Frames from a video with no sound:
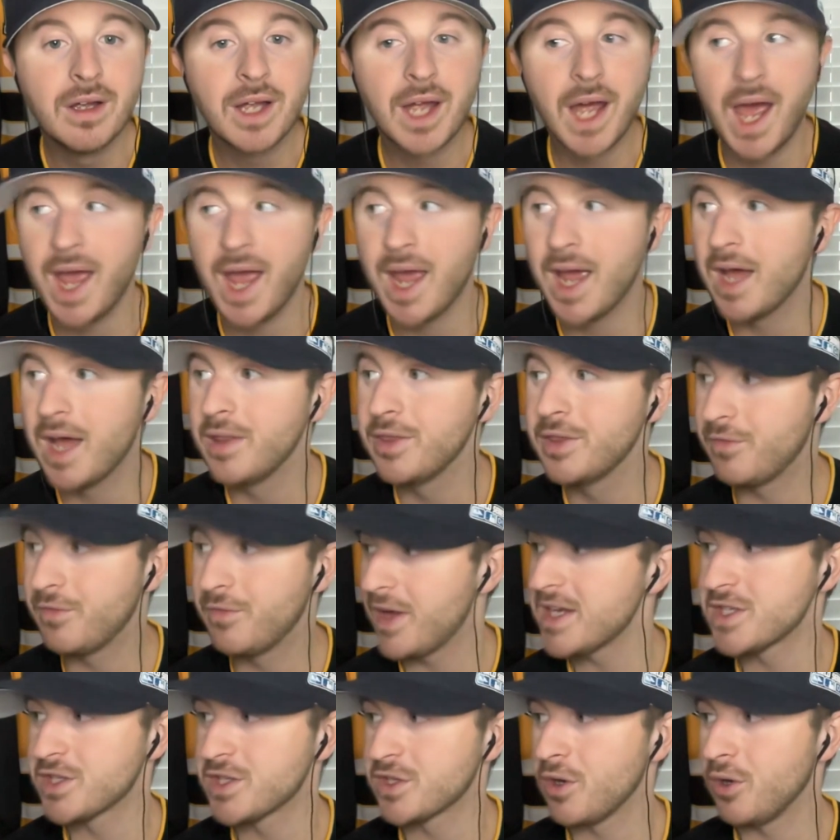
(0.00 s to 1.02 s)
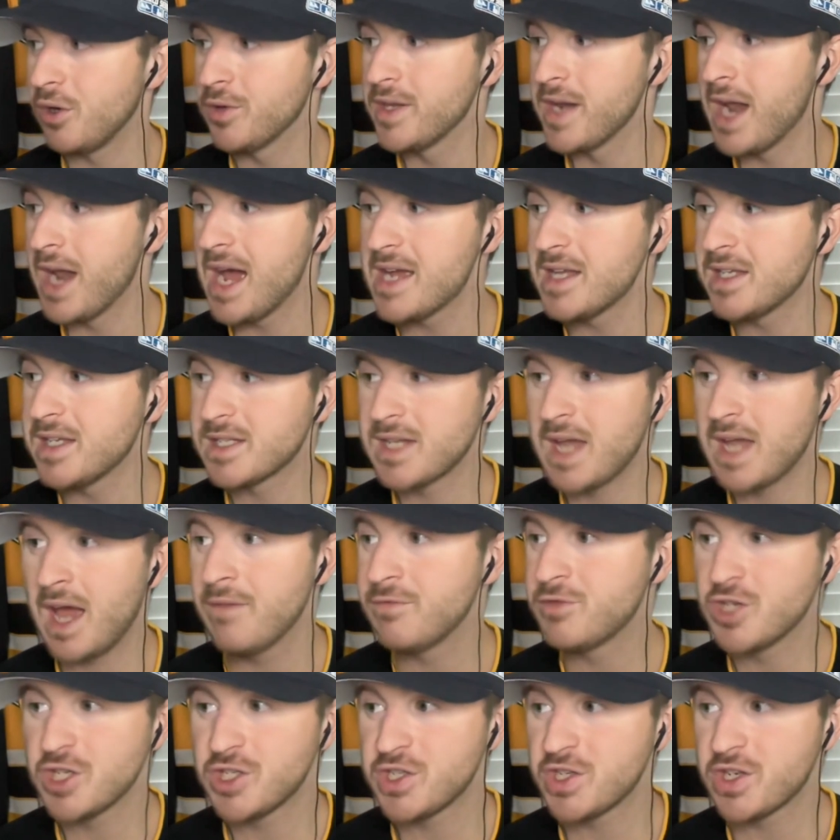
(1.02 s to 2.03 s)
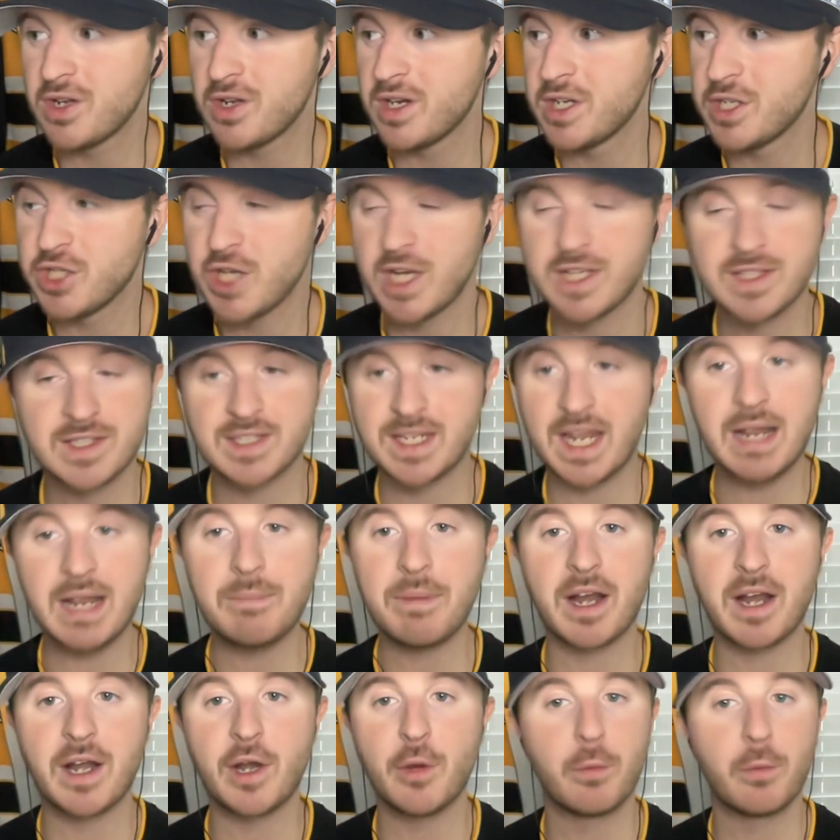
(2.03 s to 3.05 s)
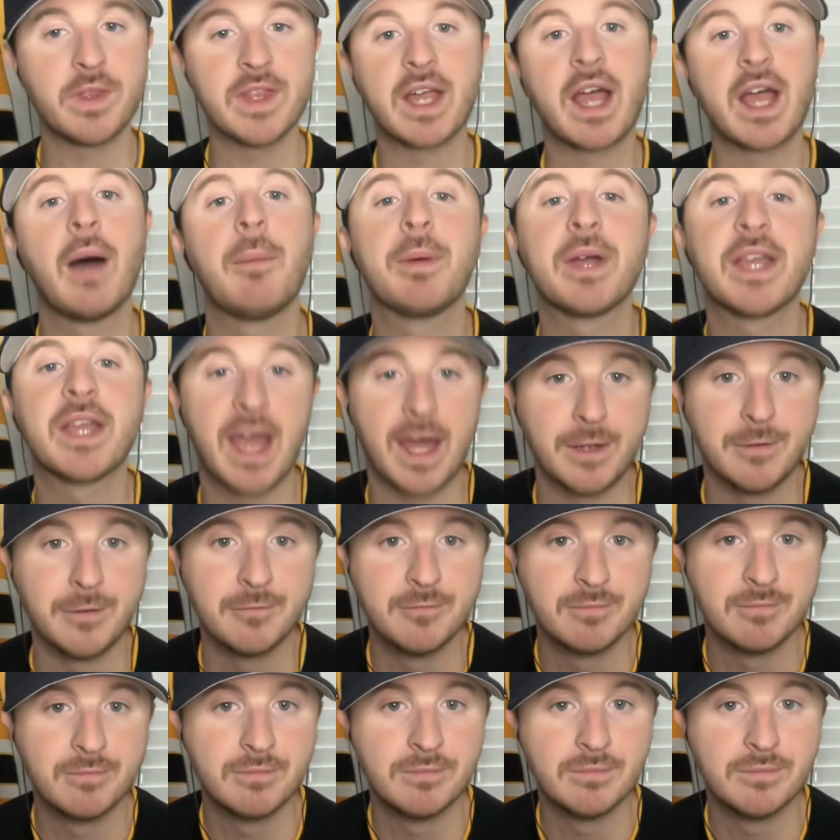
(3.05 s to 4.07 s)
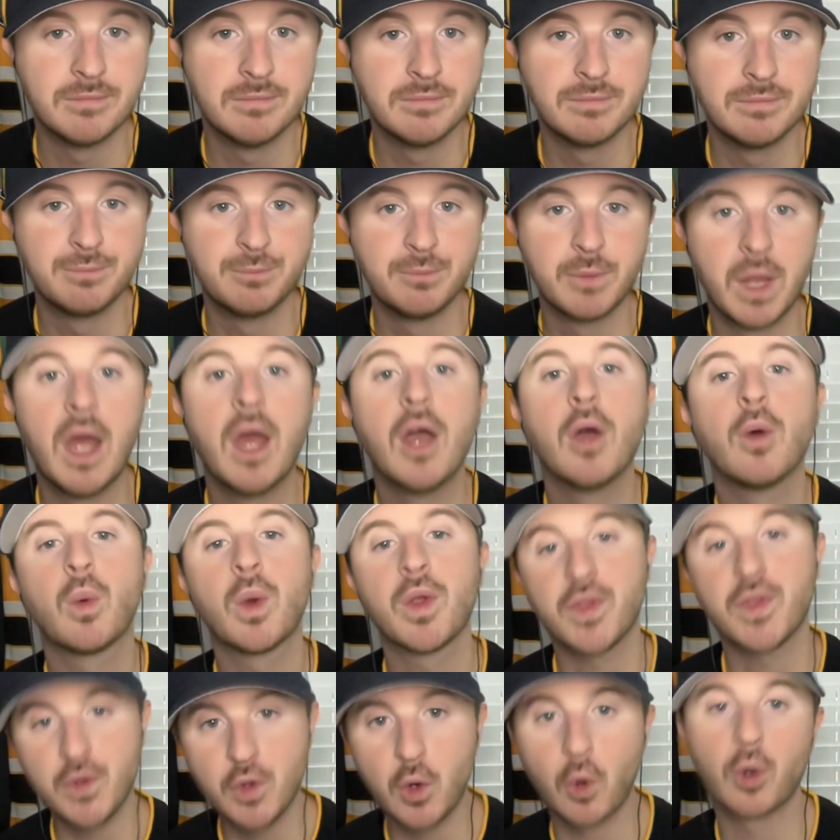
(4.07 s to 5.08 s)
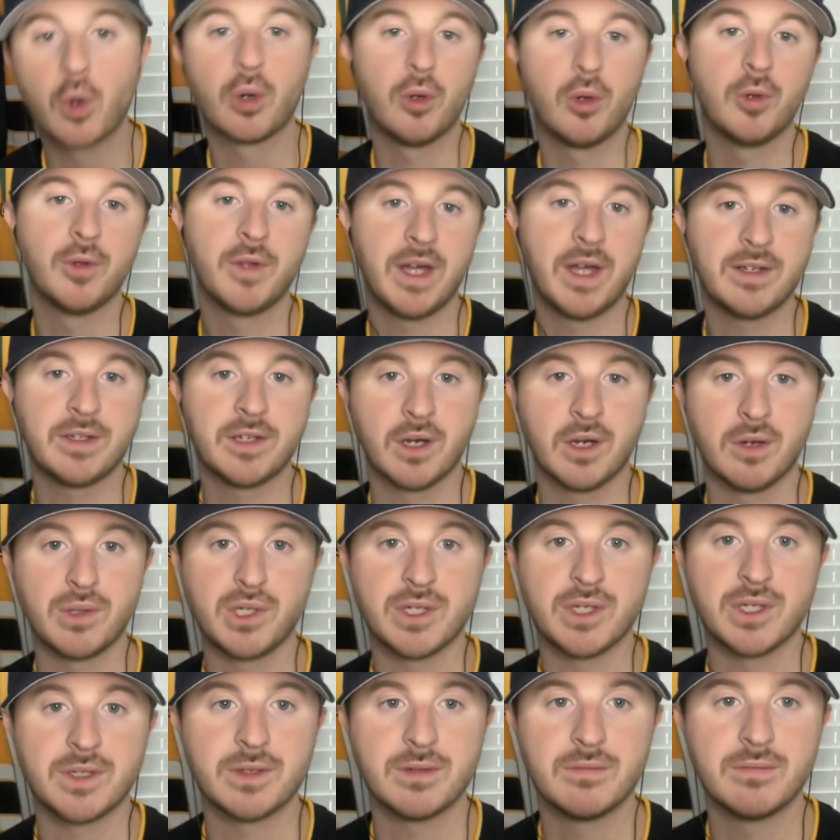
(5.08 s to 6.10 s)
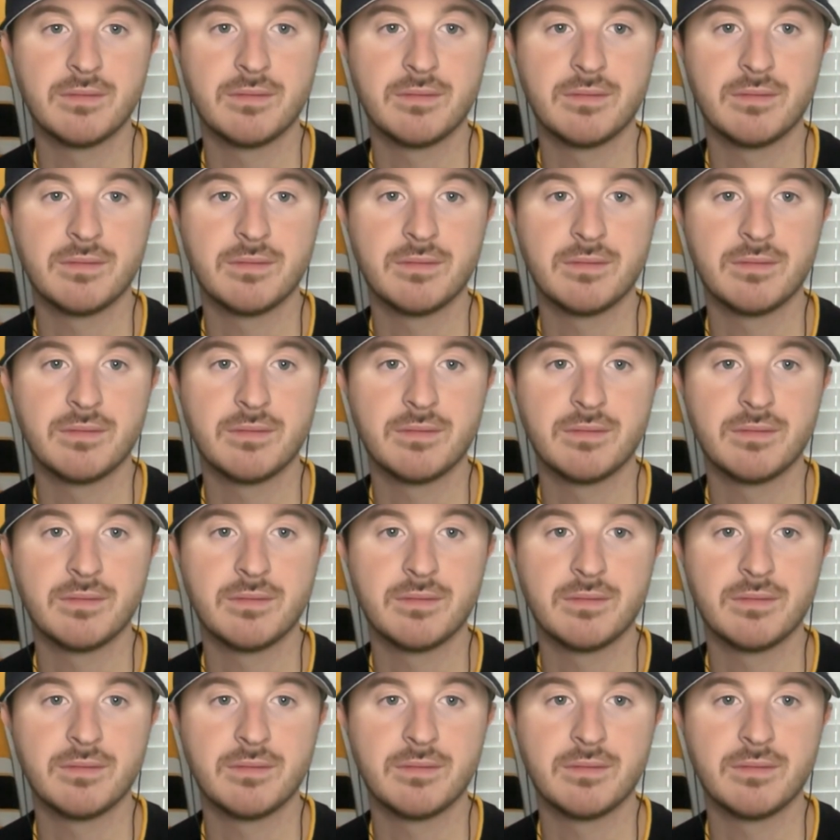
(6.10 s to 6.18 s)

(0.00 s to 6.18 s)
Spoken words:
And the Vegas Golden Knights have just as good a chance as anybody to win the cup again with your old head coaches.